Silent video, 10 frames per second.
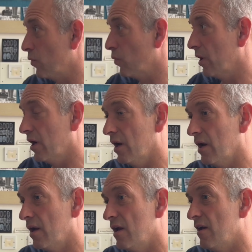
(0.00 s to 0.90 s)

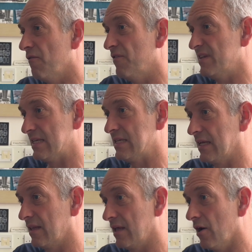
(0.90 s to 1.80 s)
were
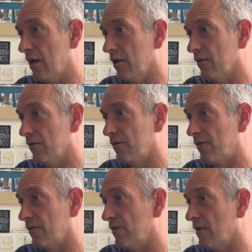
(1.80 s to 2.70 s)
visiting the
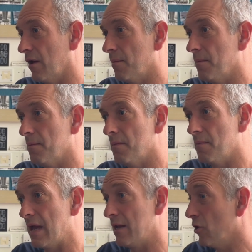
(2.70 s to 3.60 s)
islands,
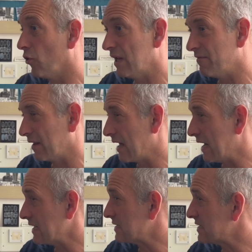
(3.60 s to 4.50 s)
not living there
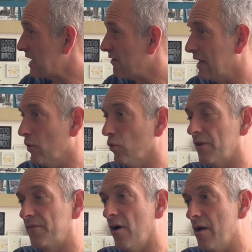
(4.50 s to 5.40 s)
necessarily all
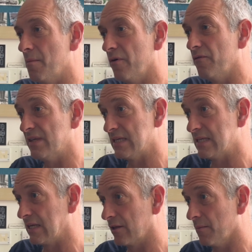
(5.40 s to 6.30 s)
the time, but
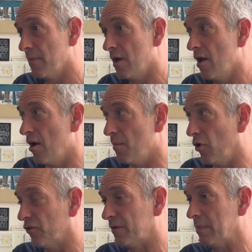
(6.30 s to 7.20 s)
visiting them
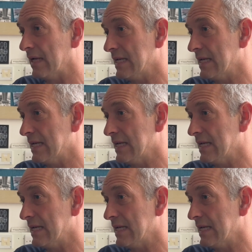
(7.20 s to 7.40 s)
possibly